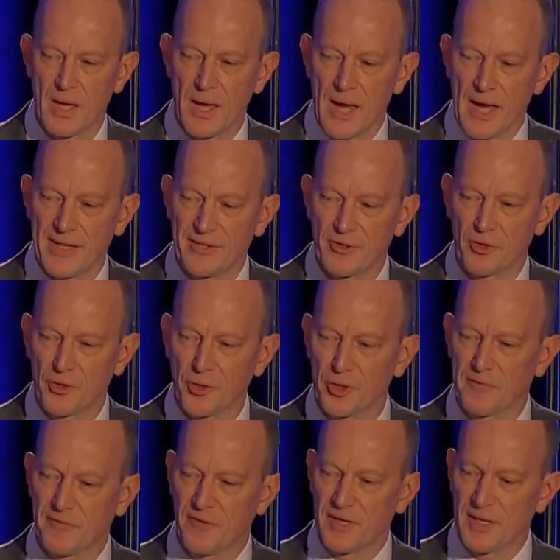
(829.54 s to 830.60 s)
And then the third
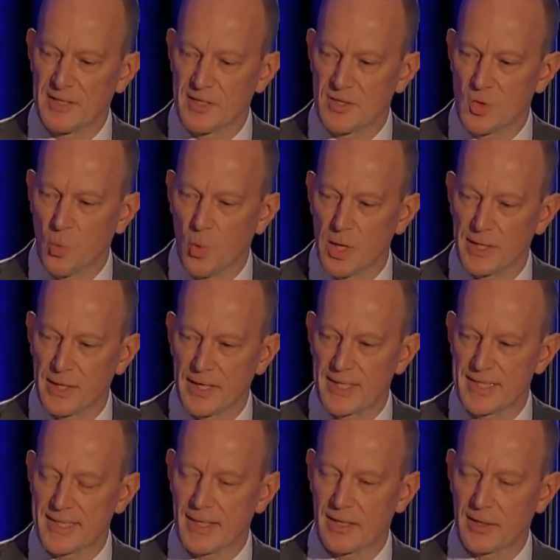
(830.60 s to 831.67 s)
phase is the one that I
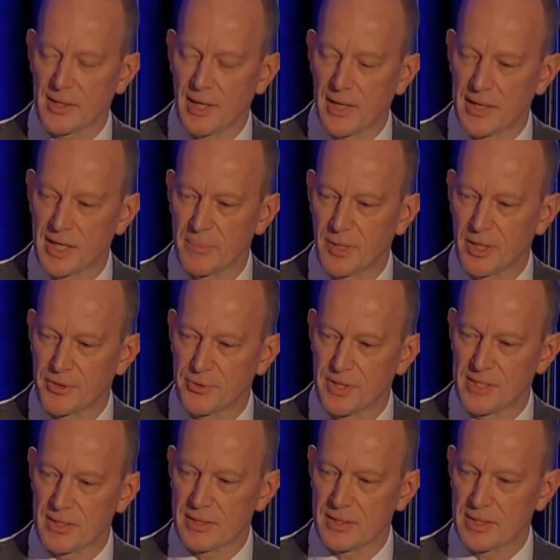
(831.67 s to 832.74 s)
started talking about
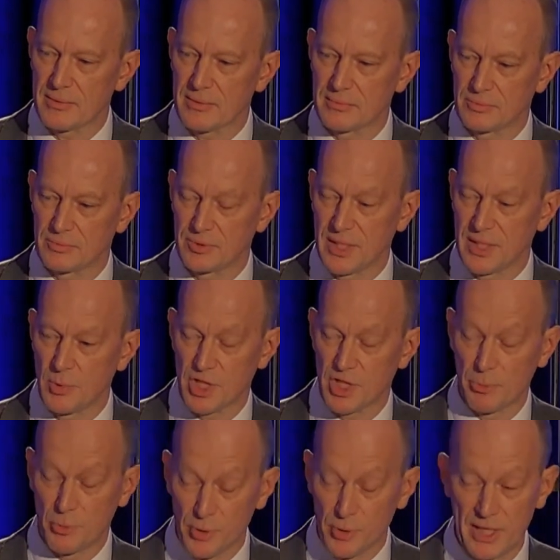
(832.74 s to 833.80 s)
recently, today, which
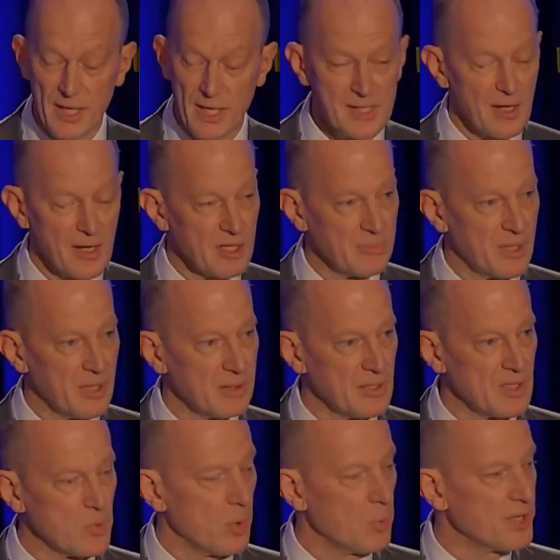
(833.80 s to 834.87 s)
I'm really excited about,
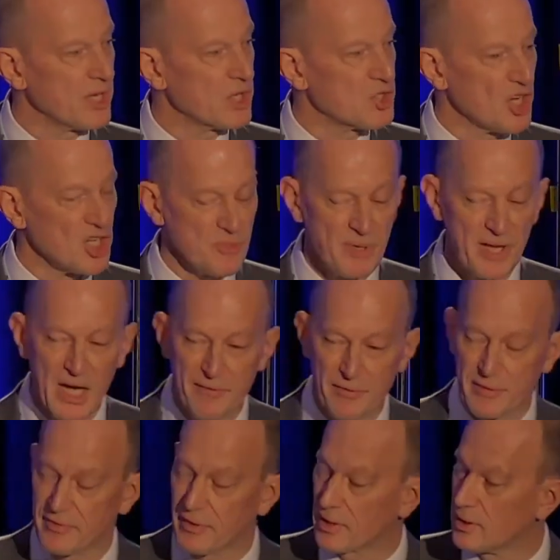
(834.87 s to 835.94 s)
is where we can change behavior
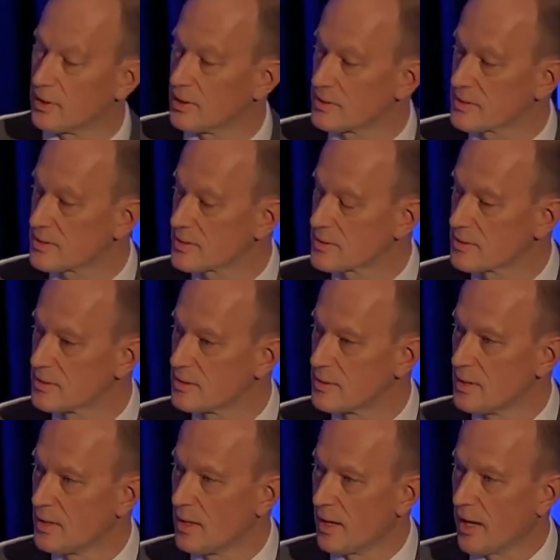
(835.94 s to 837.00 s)
of our clients.
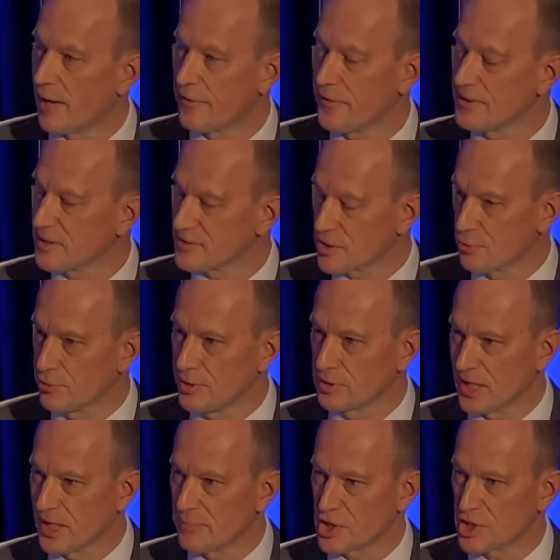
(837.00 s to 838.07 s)
I think that's a real
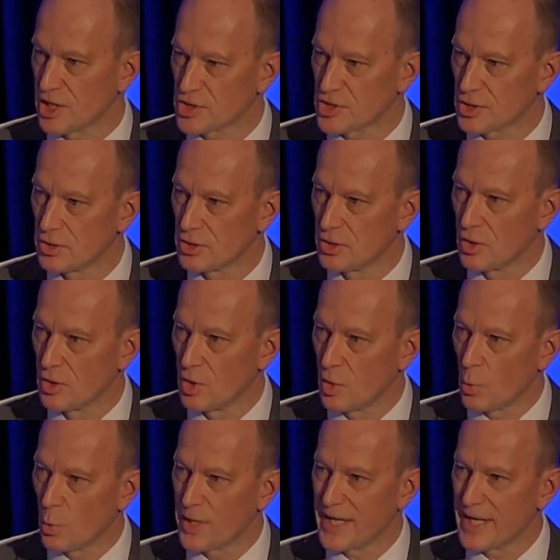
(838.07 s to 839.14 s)
game changer.
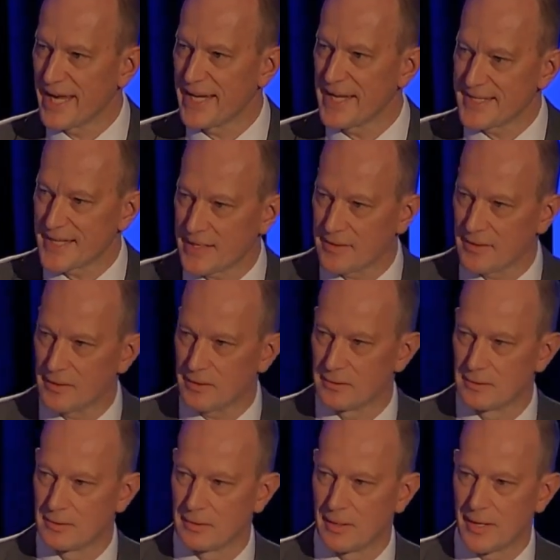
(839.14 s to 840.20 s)
When any sector,
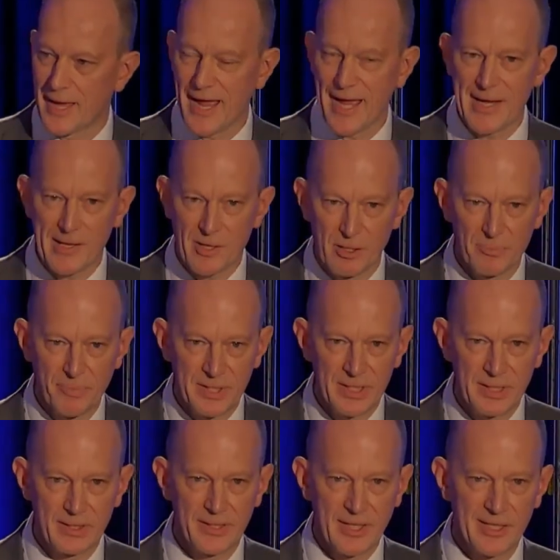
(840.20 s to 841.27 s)
any
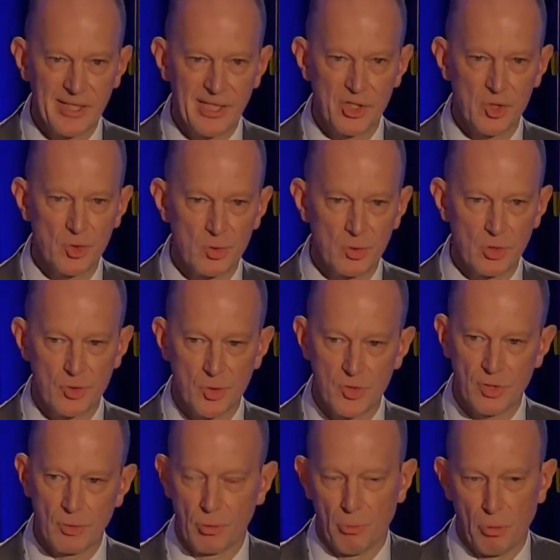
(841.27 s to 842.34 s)
company can issue
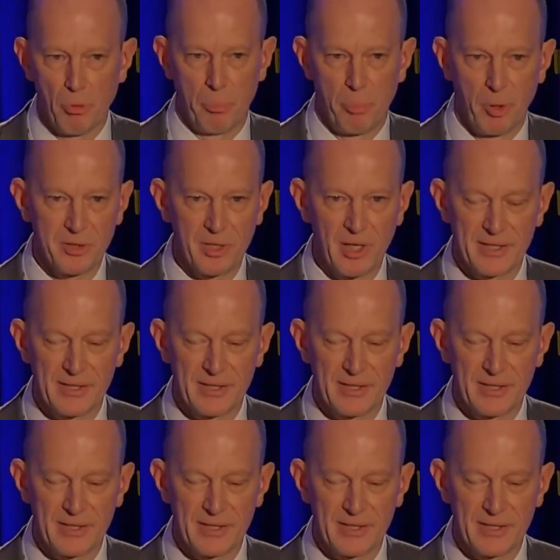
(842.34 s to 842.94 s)
a bond like